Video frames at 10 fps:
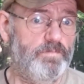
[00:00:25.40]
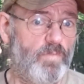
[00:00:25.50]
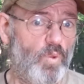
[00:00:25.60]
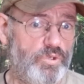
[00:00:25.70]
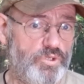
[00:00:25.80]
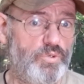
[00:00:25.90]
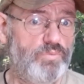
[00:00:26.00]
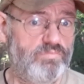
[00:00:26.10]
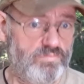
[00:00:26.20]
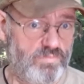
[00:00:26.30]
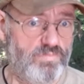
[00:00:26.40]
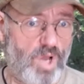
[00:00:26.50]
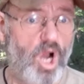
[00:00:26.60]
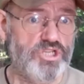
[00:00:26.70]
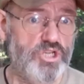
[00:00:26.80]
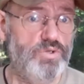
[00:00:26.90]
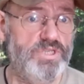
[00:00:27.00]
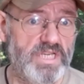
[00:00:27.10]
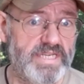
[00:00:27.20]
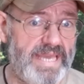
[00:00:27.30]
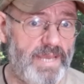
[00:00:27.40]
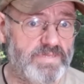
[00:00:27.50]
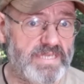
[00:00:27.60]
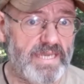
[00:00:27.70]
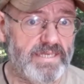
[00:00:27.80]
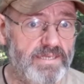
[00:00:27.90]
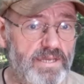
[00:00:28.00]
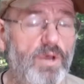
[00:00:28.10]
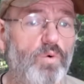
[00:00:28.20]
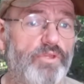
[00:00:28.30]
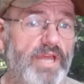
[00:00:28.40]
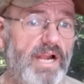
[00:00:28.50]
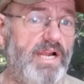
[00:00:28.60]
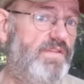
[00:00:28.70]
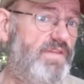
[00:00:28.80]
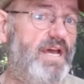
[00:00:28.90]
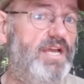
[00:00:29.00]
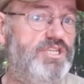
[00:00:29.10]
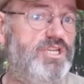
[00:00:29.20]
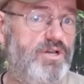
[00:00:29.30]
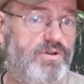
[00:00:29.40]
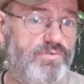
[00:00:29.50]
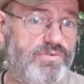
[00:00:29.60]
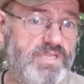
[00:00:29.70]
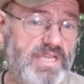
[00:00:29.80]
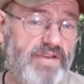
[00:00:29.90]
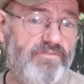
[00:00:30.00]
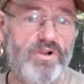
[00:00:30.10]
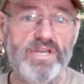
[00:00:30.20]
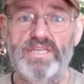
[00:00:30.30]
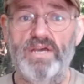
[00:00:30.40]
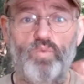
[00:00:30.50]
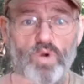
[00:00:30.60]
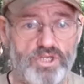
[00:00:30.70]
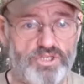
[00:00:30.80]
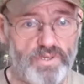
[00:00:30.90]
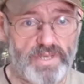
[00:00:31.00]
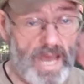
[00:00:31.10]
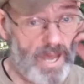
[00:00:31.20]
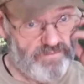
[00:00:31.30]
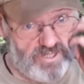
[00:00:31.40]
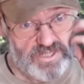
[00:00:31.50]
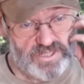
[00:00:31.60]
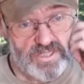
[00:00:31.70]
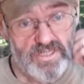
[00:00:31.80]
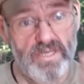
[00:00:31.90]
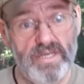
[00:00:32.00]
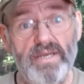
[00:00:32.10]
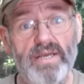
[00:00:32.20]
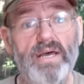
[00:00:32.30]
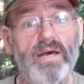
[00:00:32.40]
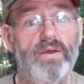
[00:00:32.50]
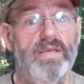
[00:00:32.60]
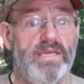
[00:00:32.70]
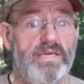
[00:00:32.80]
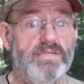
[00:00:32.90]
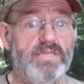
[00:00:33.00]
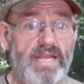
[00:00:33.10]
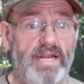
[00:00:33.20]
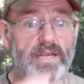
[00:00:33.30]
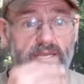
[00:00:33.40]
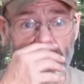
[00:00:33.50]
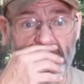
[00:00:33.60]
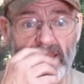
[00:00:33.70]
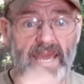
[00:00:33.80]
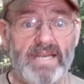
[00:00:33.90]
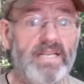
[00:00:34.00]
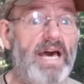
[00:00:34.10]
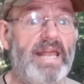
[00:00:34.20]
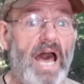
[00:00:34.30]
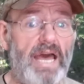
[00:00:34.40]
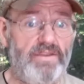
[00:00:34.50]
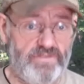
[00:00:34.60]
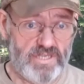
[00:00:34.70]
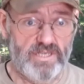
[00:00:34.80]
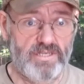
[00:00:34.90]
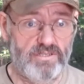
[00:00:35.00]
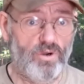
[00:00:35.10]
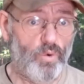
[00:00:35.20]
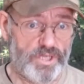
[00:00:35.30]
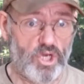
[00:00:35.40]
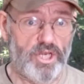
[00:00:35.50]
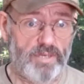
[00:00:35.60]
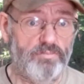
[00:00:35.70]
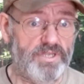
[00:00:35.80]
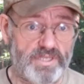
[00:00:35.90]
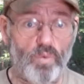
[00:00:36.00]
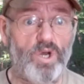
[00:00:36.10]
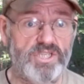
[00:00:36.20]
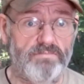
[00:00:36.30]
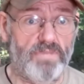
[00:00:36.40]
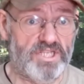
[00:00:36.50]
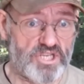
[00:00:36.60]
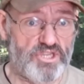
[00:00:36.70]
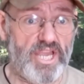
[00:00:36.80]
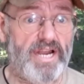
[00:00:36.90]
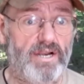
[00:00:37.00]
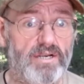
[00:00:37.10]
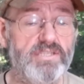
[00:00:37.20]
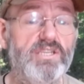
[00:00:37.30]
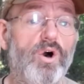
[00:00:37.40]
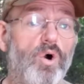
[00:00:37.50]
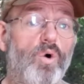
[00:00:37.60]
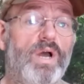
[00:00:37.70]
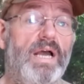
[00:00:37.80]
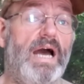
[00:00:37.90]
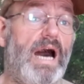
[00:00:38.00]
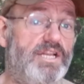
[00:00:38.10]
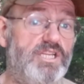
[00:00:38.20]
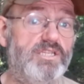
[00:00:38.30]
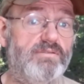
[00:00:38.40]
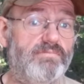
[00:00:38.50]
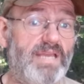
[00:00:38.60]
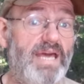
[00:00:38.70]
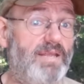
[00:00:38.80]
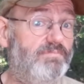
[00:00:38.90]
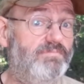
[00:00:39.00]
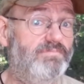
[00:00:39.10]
when you are choosing a campsite. Well, the area that I chose, and I've already done work to it, obviously, is an area that had a lot of ivy growing on it, but there wasn't much there. So I just kind of